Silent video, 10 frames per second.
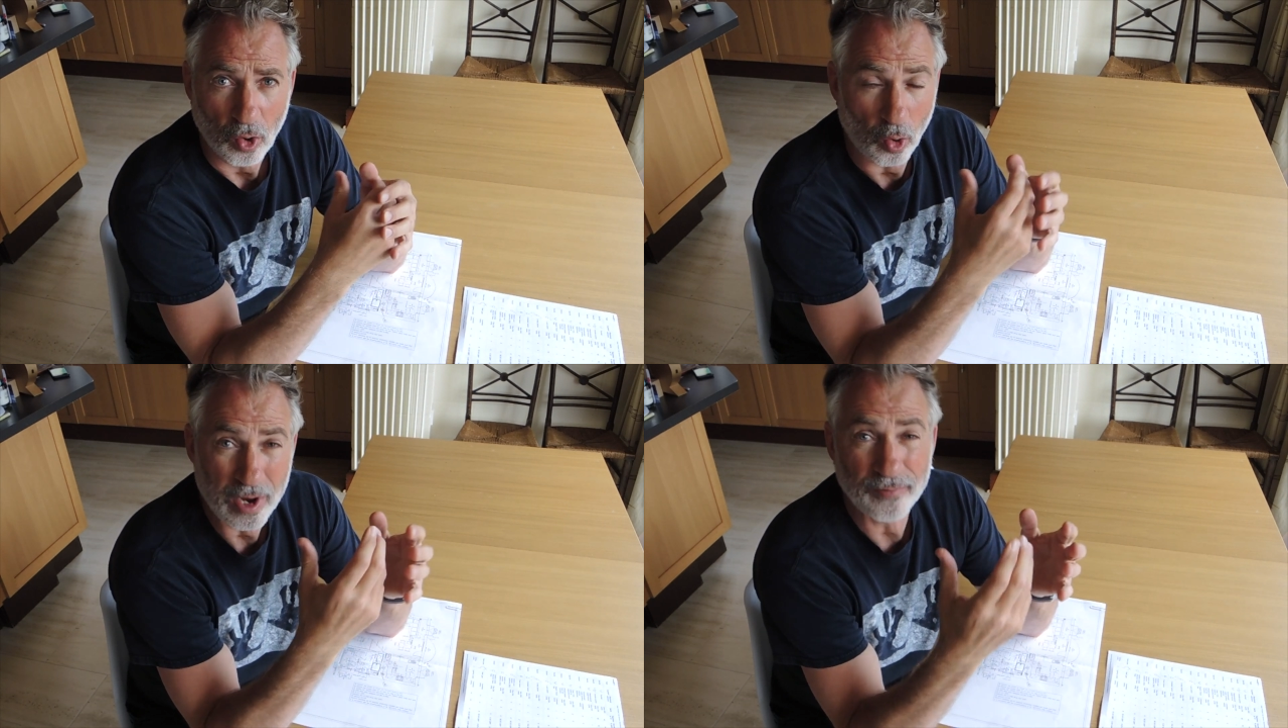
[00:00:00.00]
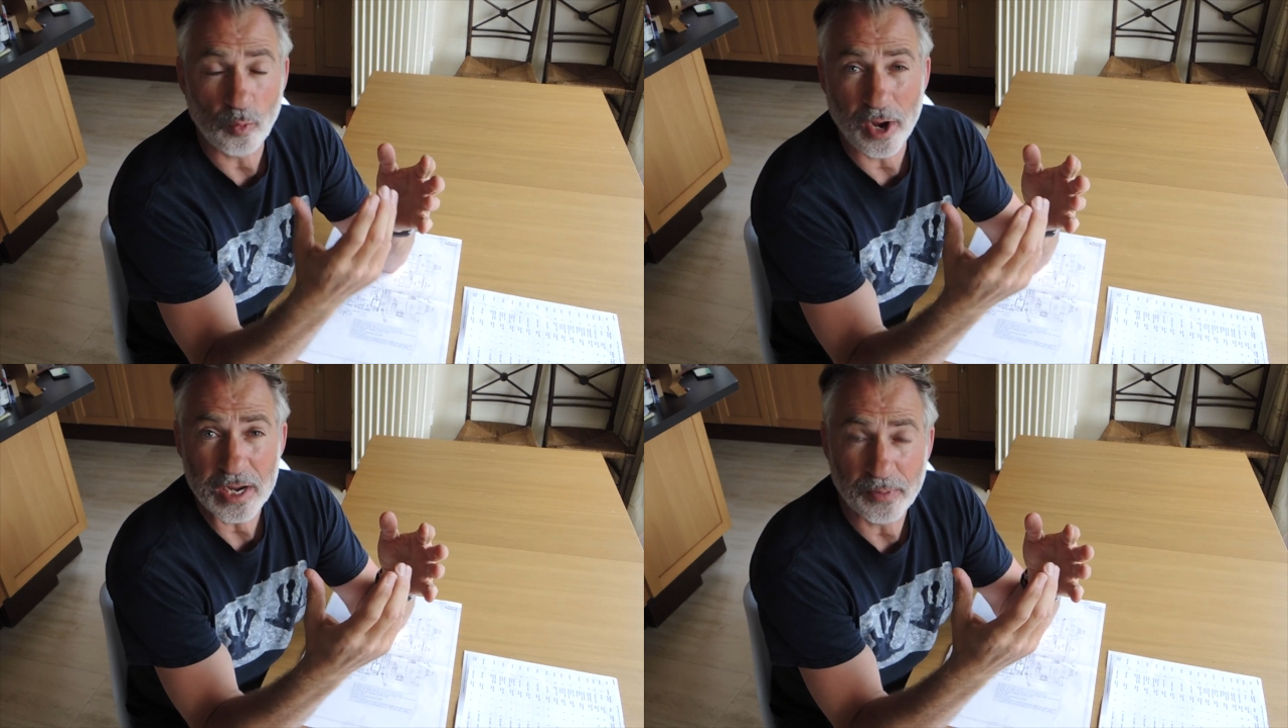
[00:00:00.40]
or
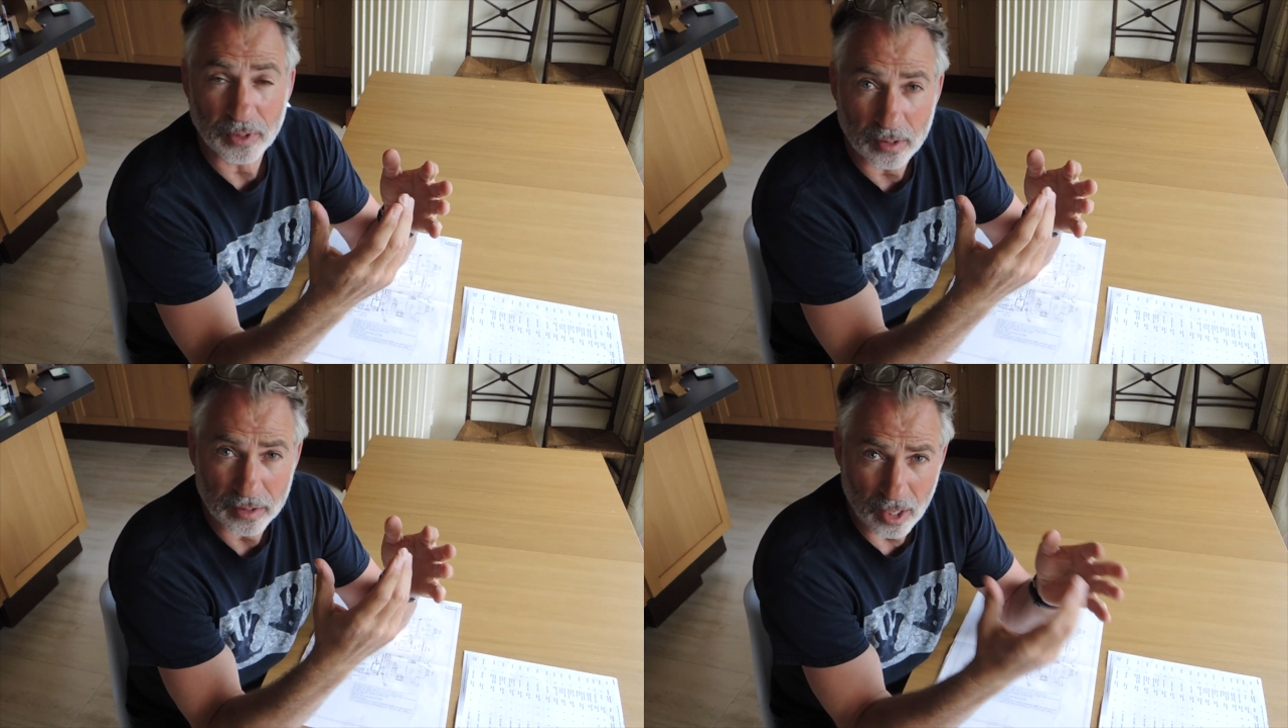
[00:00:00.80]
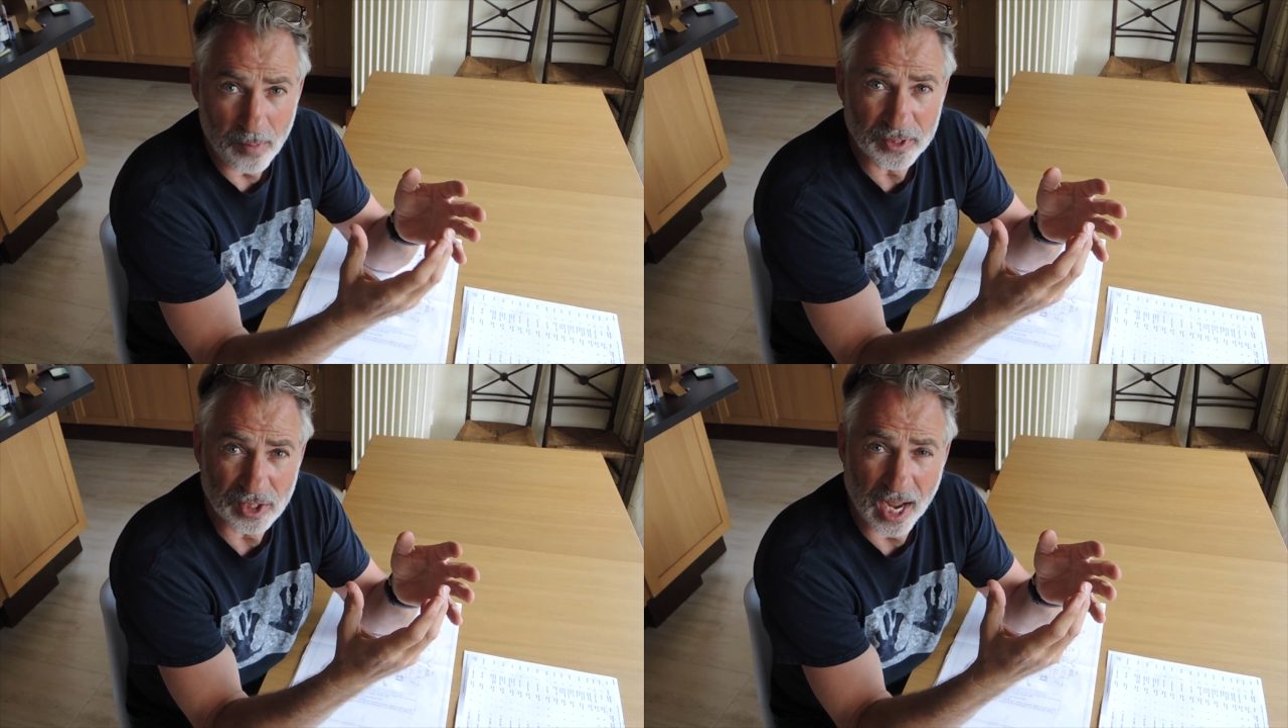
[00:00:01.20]
even where you put the
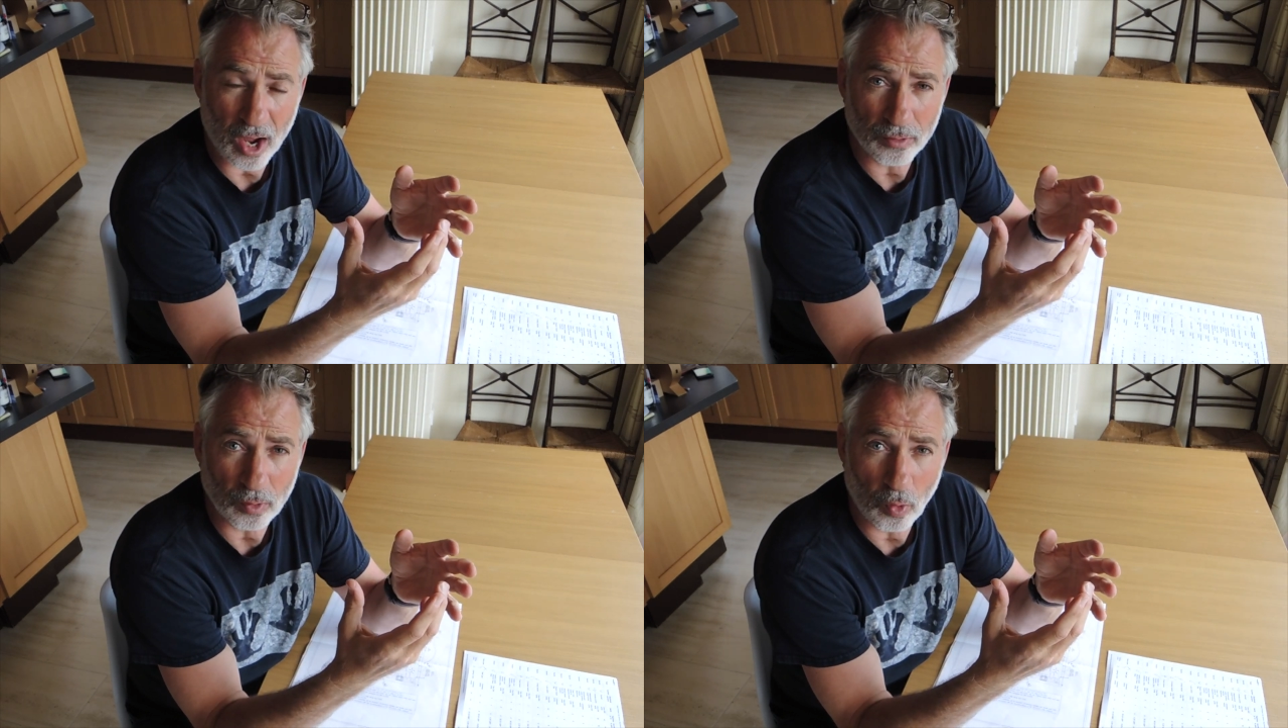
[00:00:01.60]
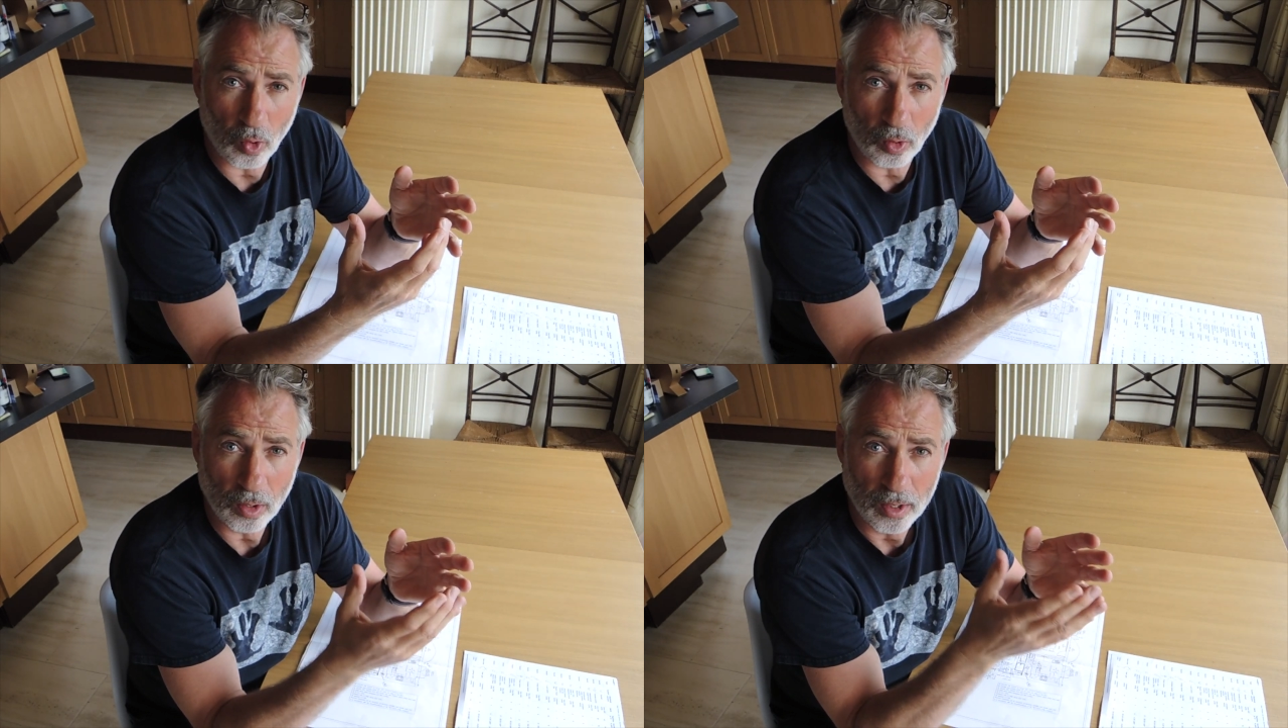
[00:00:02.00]
thermostat on the
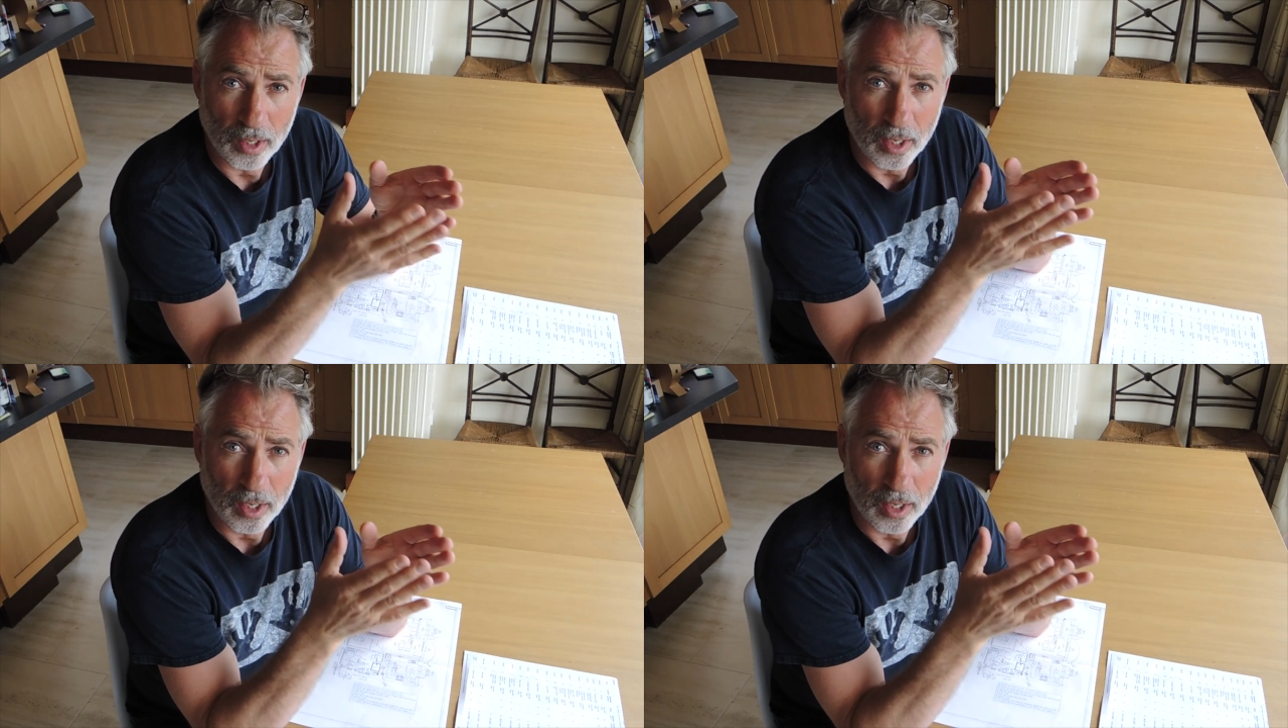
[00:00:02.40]
wall.